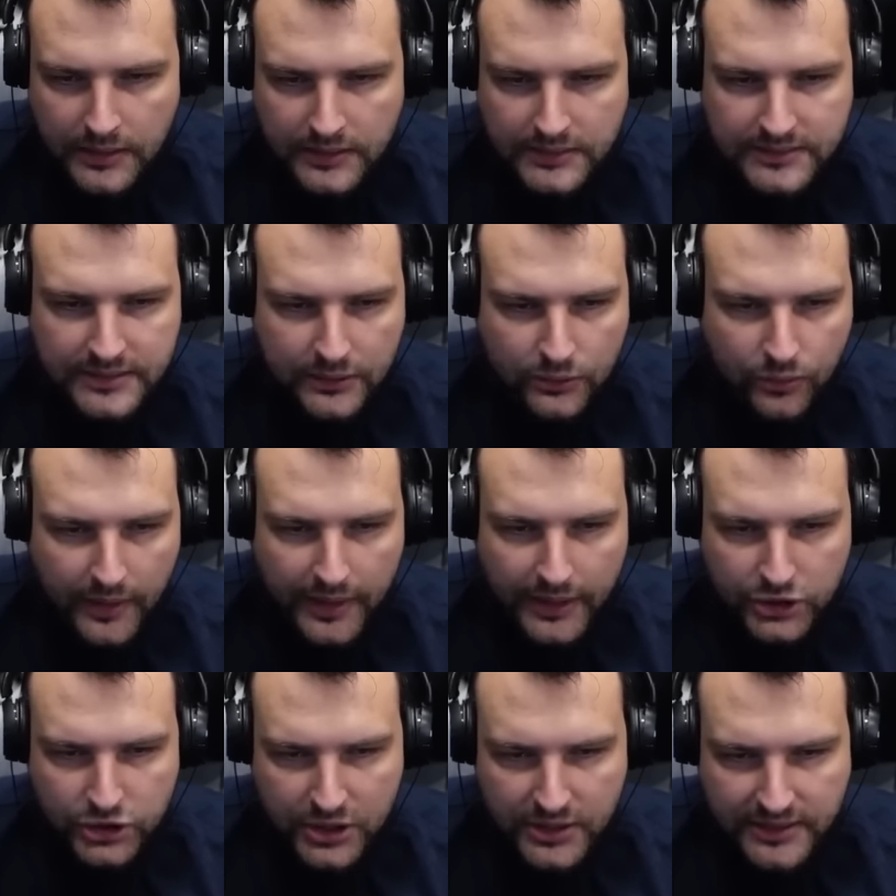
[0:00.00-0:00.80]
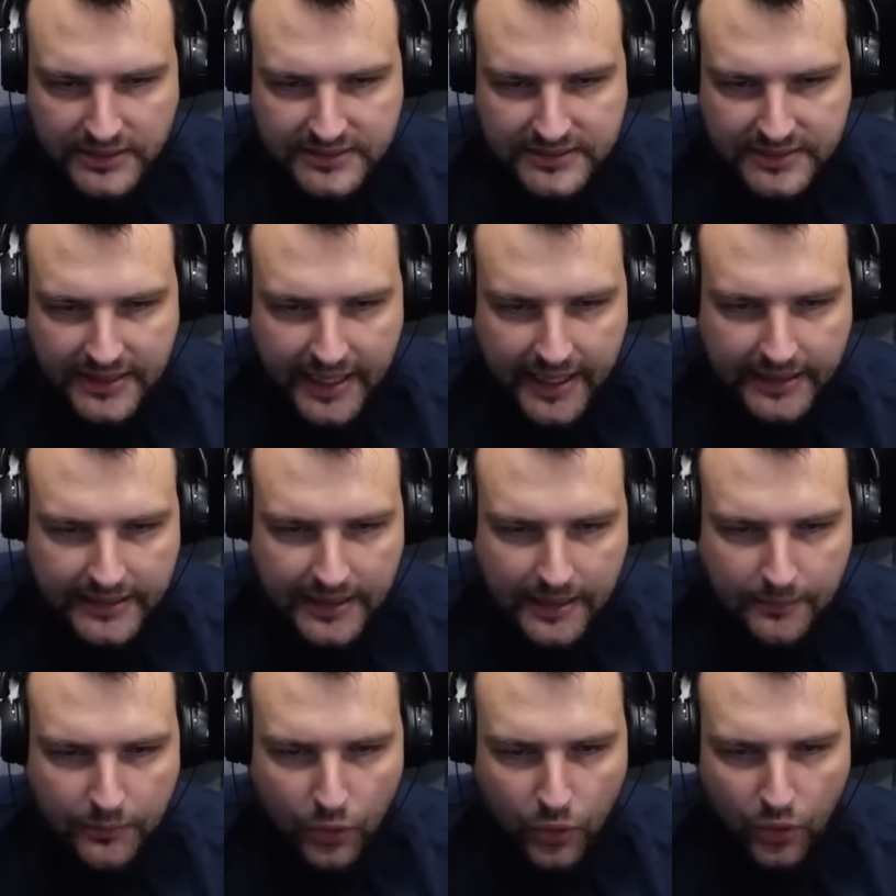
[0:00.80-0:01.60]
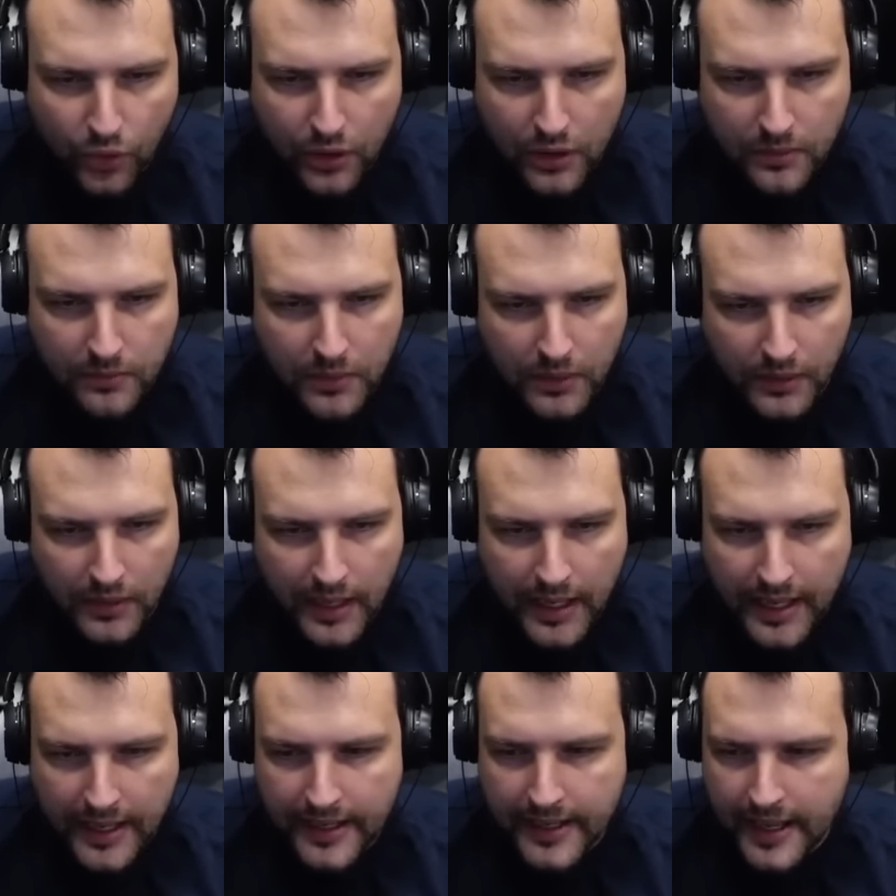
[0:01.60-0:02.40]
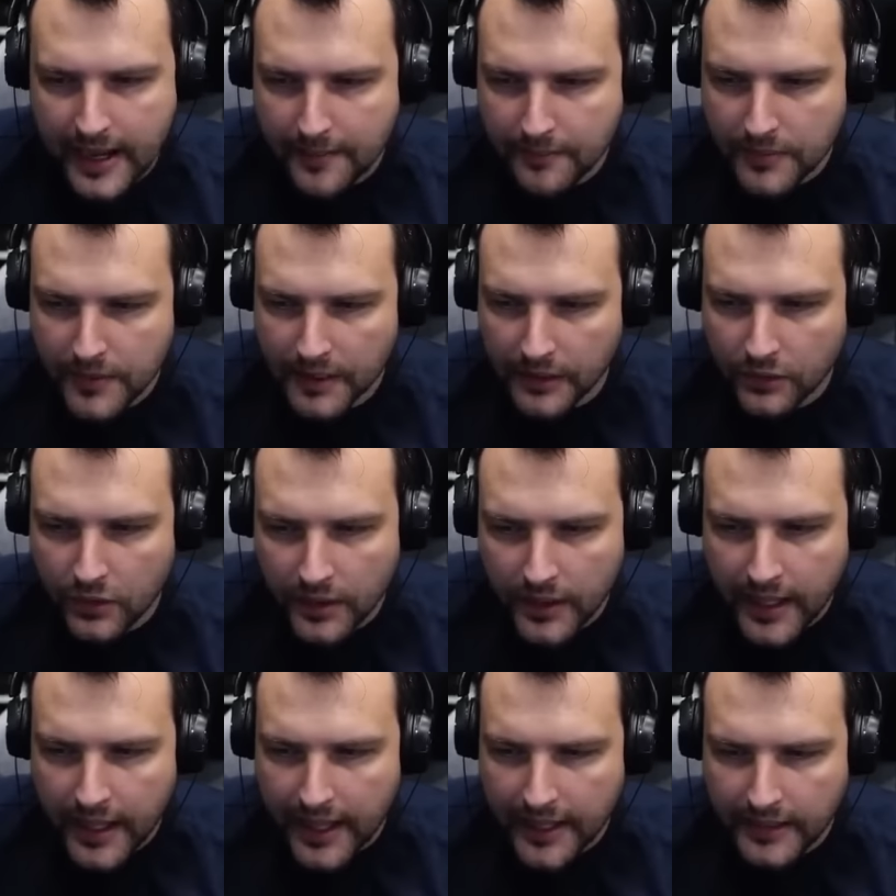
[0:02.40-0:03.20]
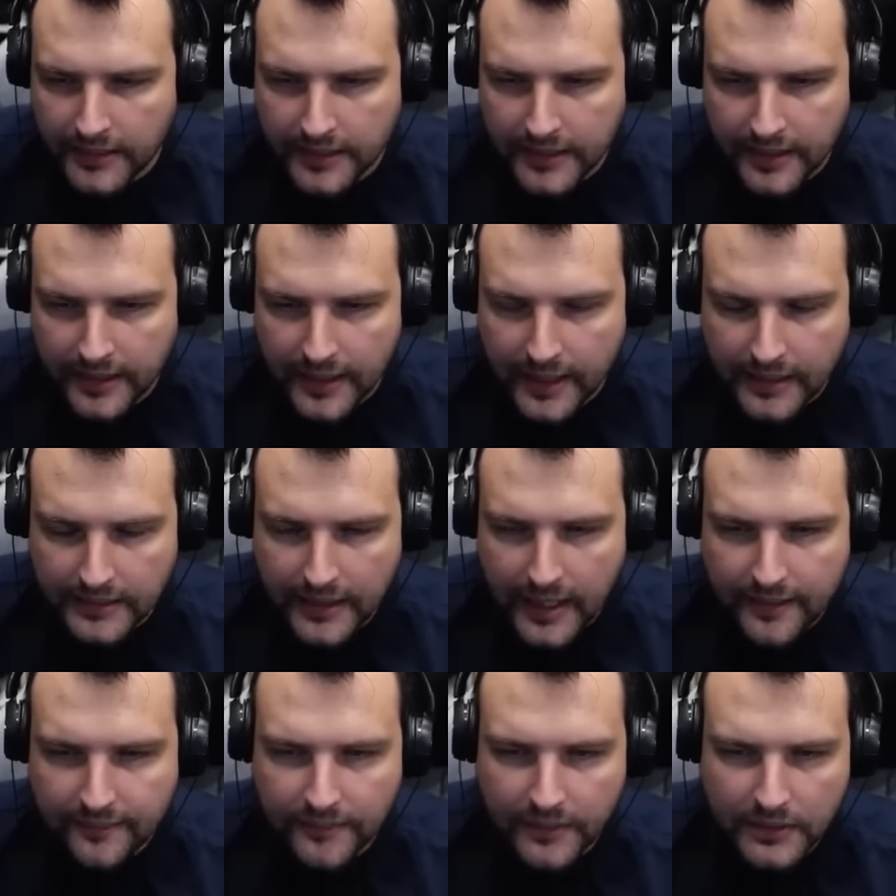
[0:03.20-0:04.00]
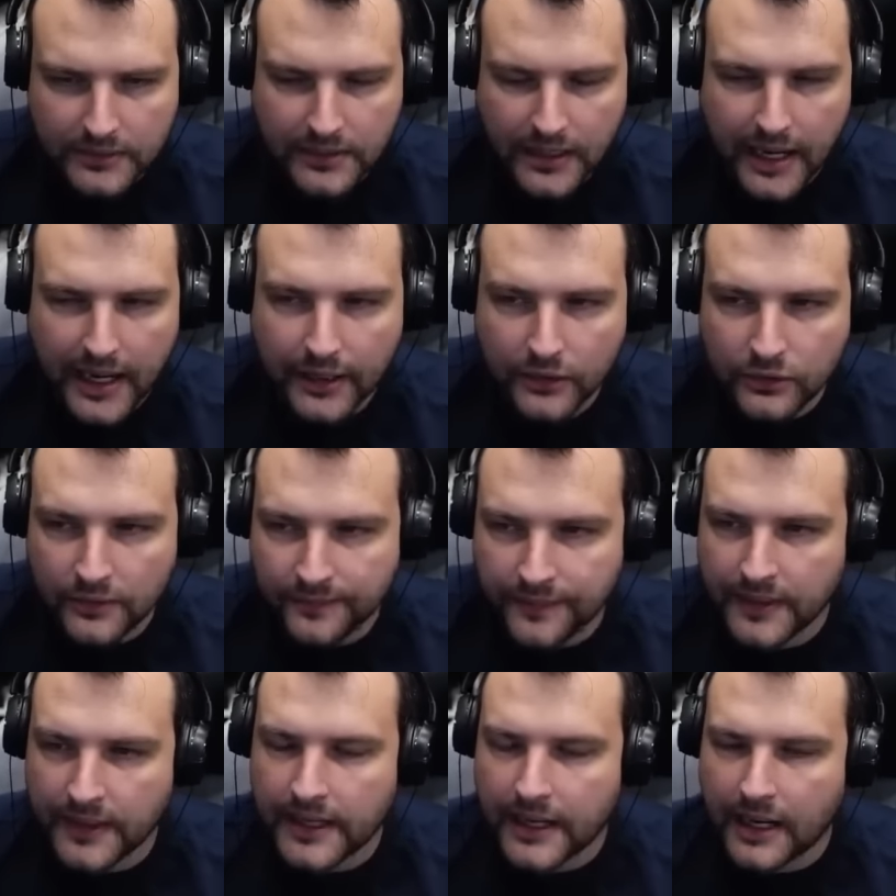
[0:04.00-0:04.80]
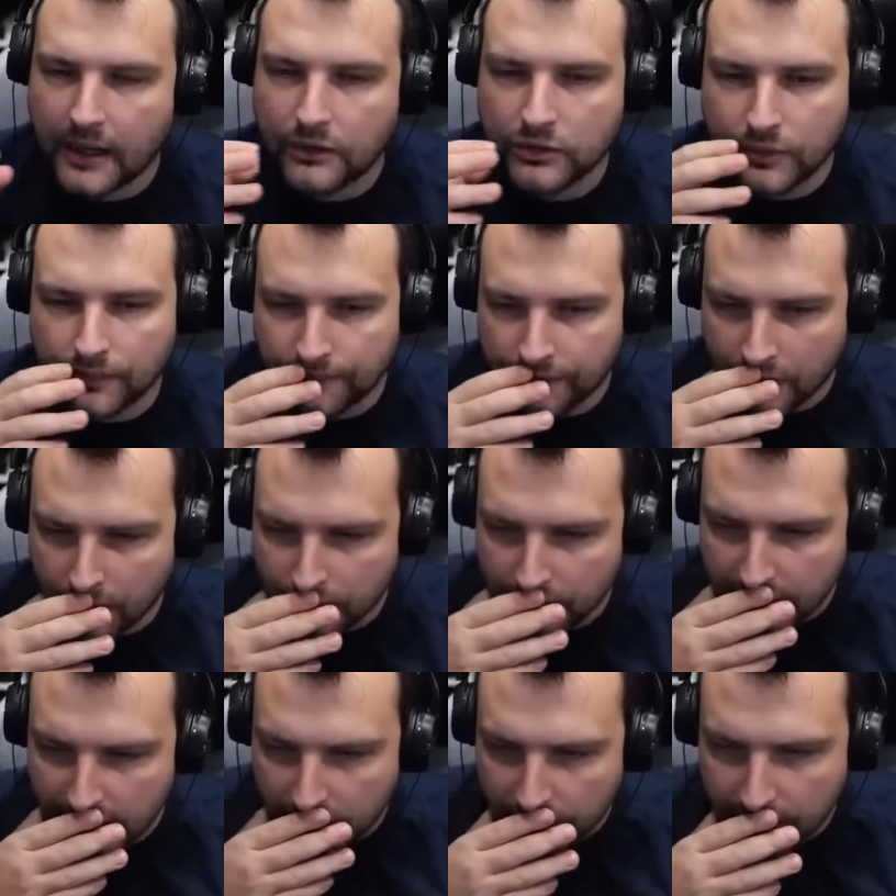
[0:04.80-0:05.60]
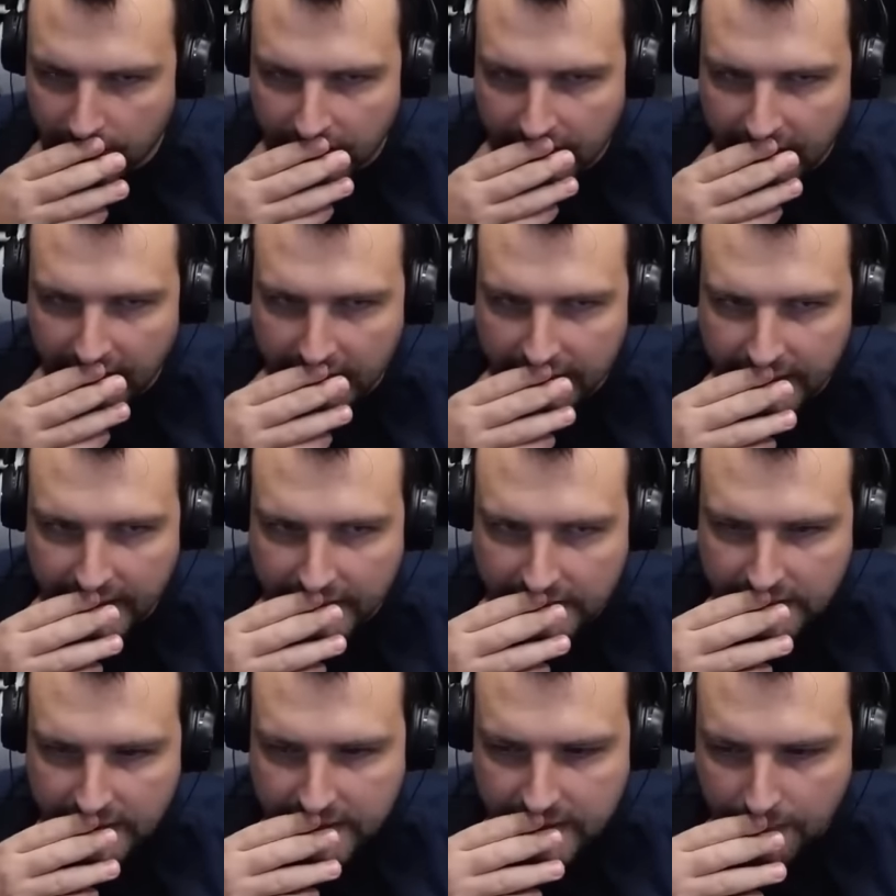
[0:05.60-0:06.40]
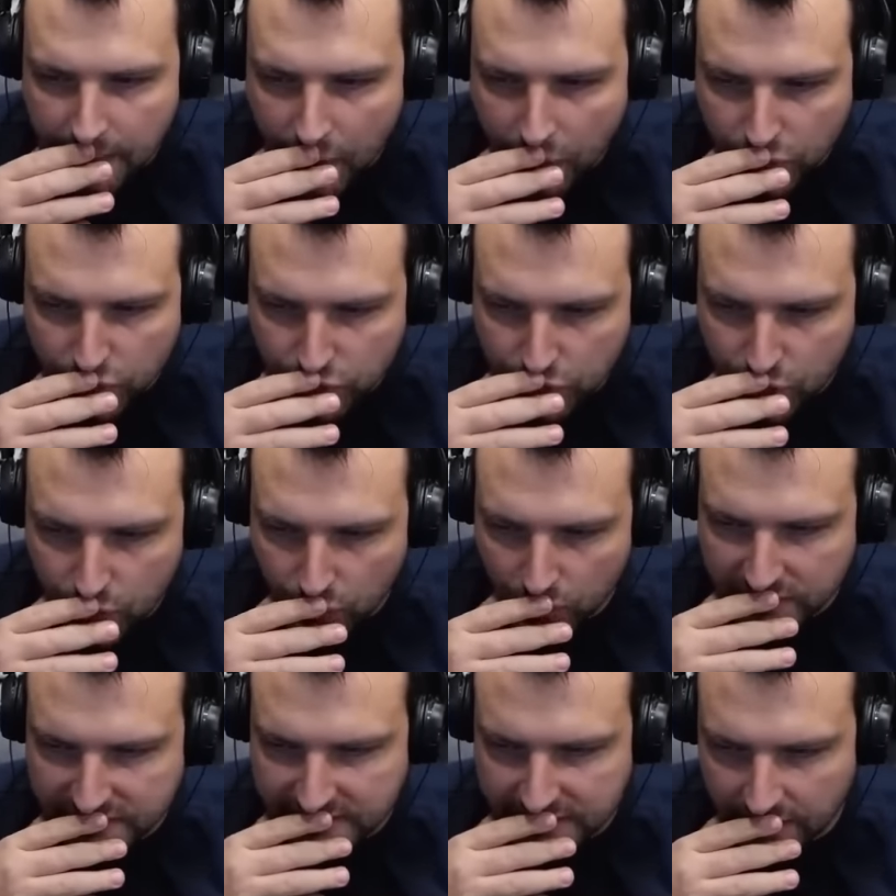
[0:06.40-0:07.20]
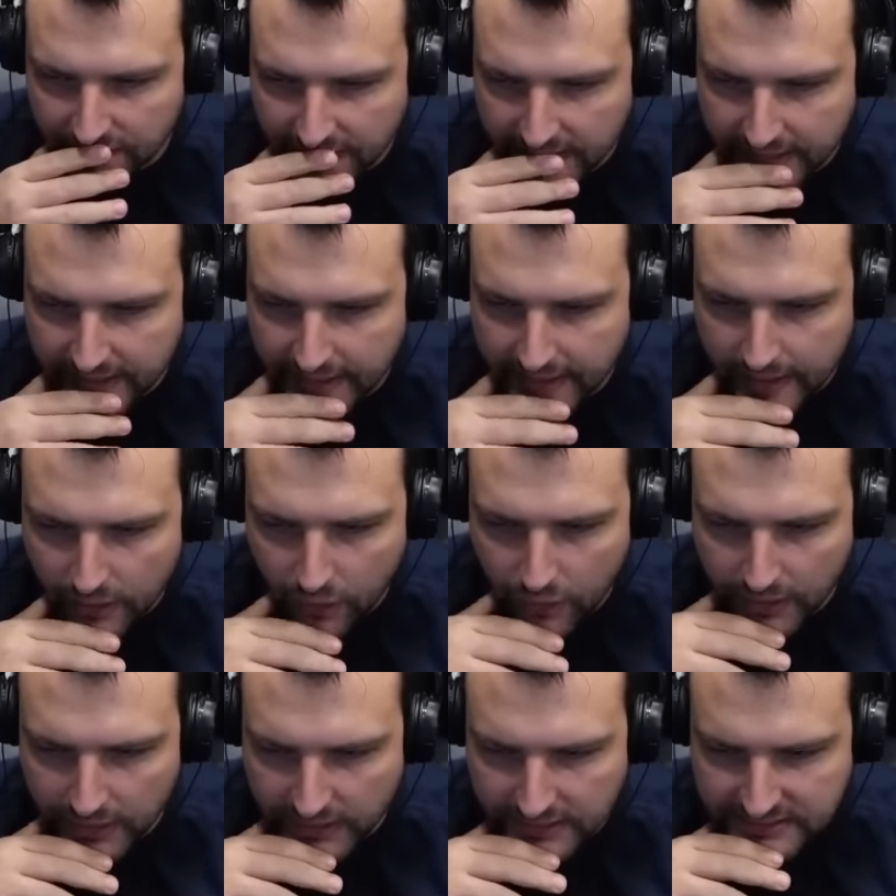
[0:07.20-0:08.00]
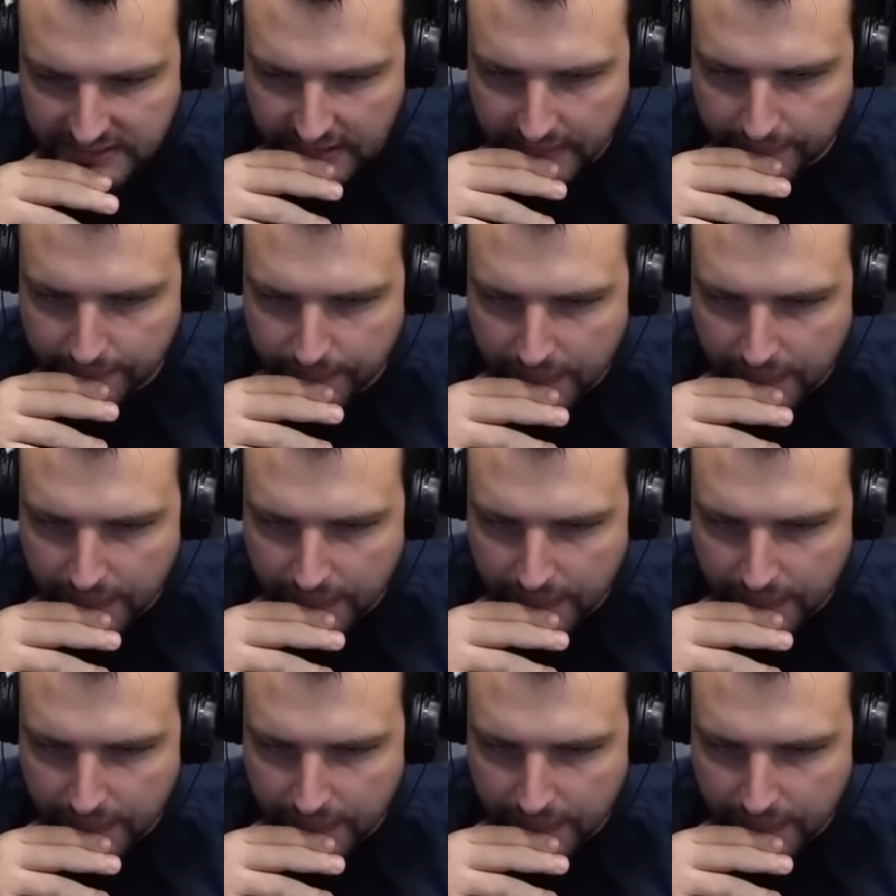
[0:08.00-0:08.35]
Situation is straight up horrible. I am relocating and I will try to figure out from where we can get the most use over there, honestly.